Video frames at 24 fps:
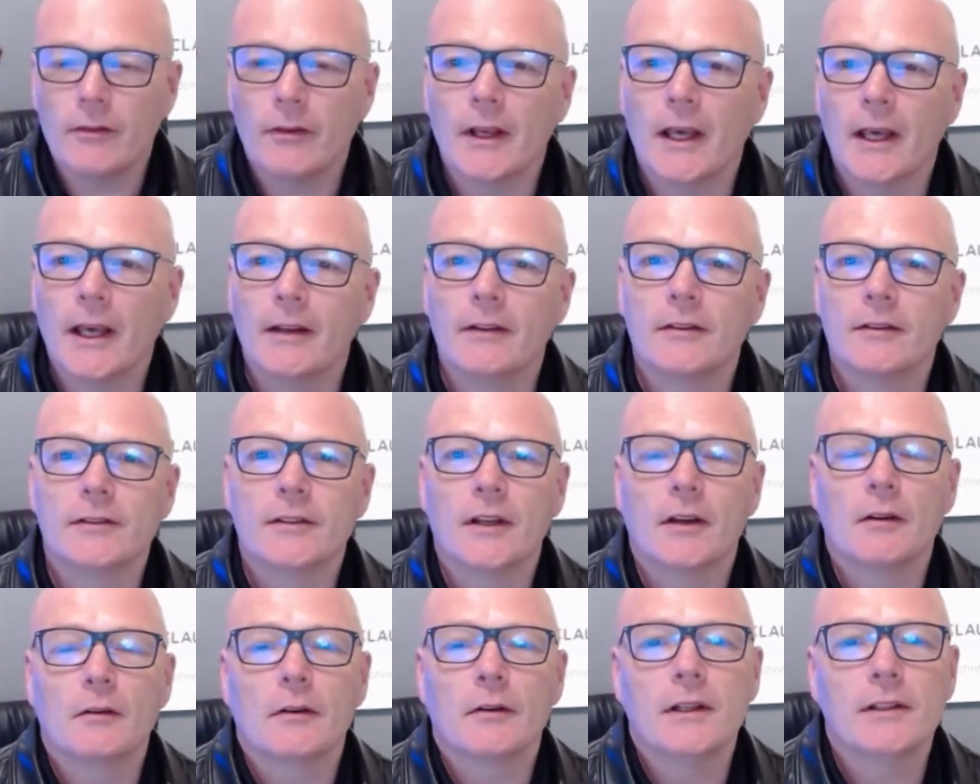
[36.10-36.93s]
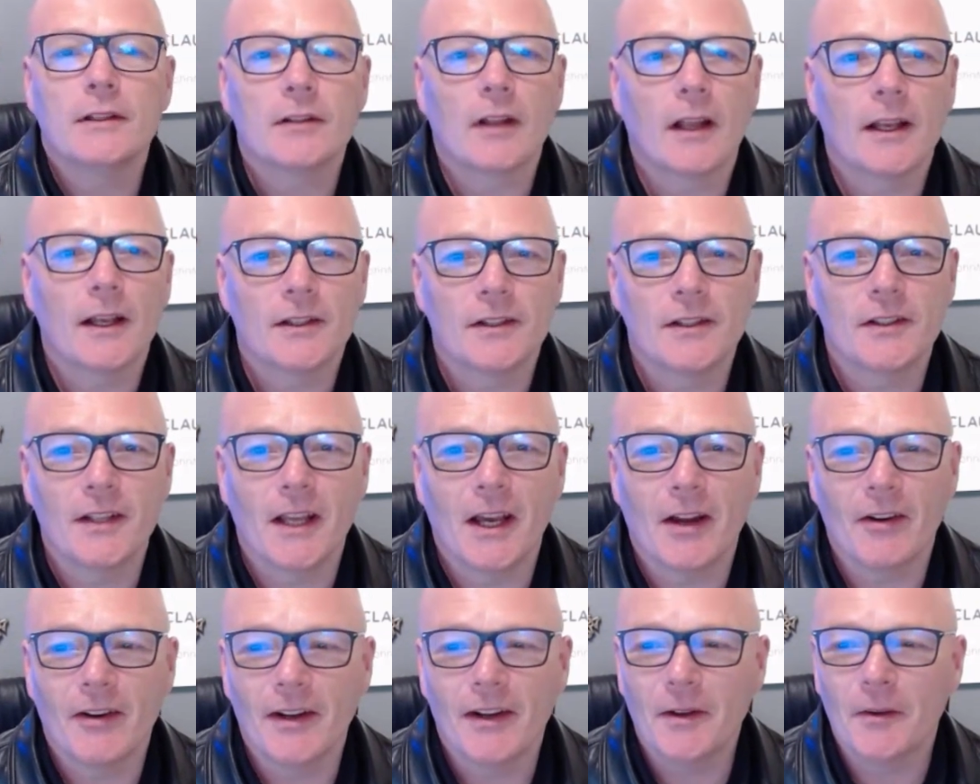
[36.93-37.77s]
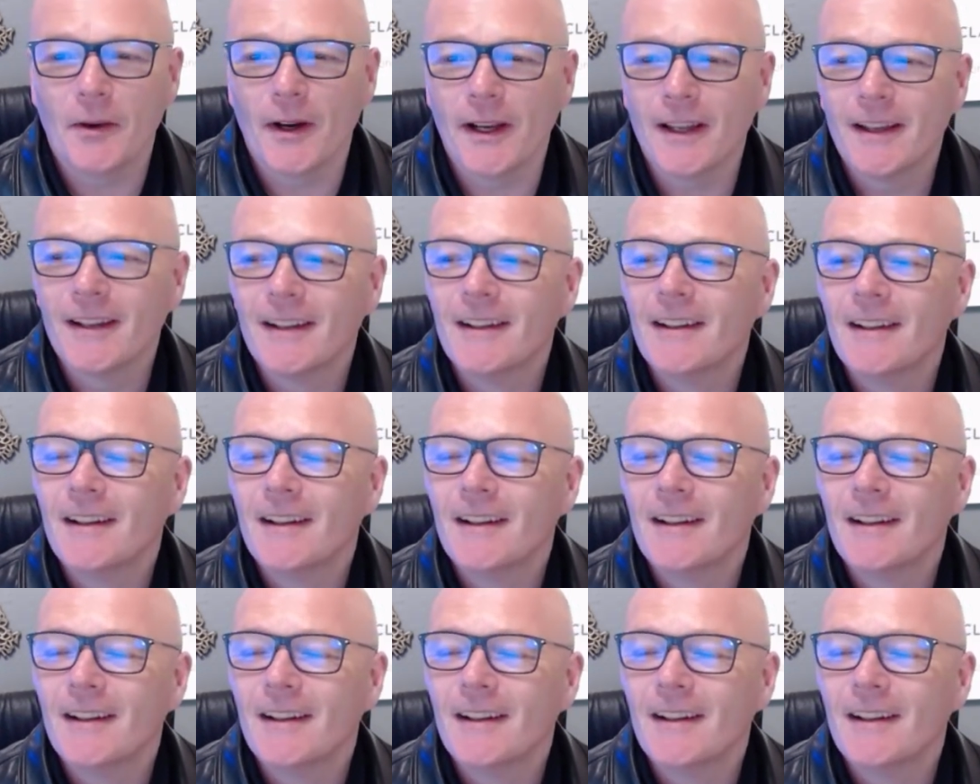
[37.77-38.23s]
your head, there's no insulation there anyway.